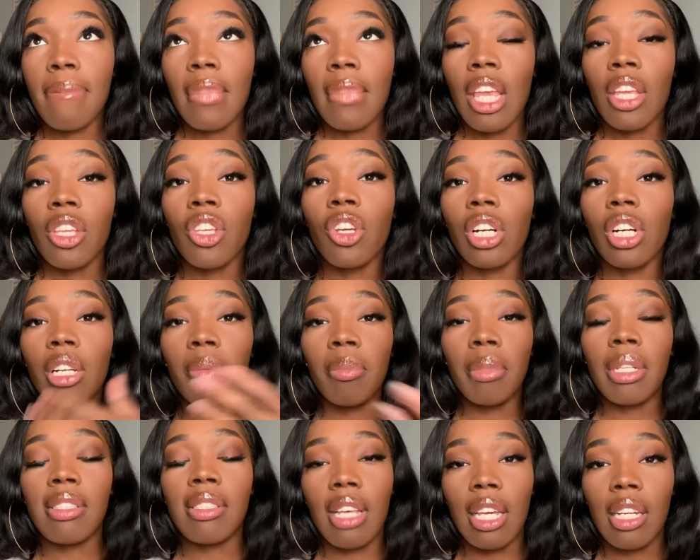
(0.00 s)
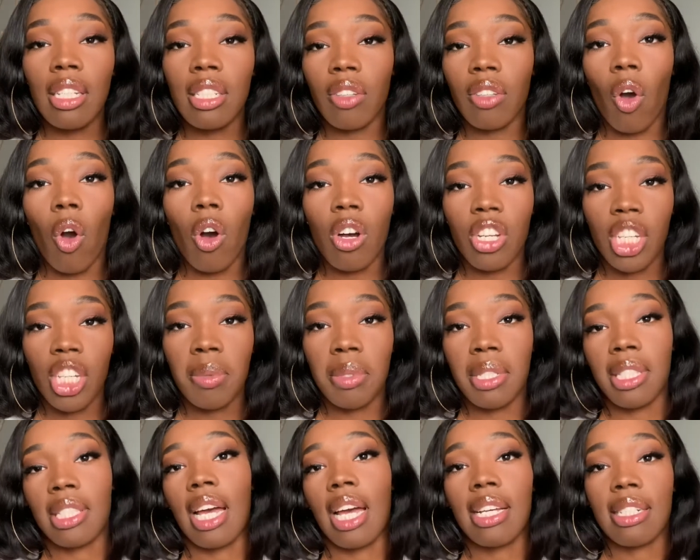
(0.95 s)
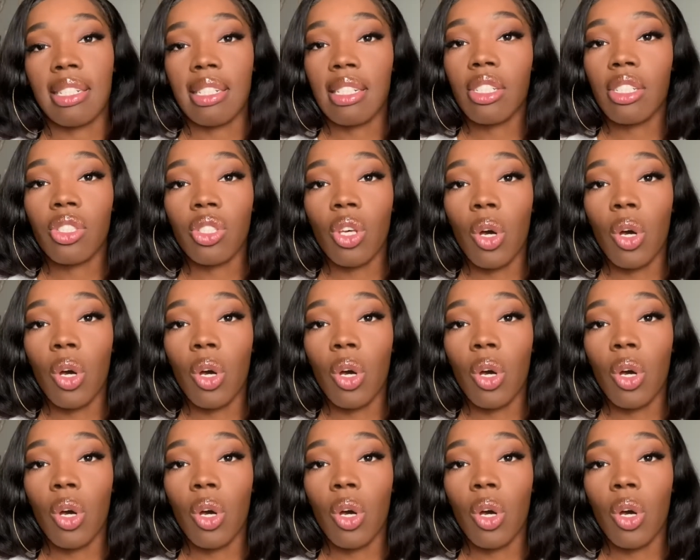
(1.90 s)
You're going to meet Zetas of all shapes and sizes.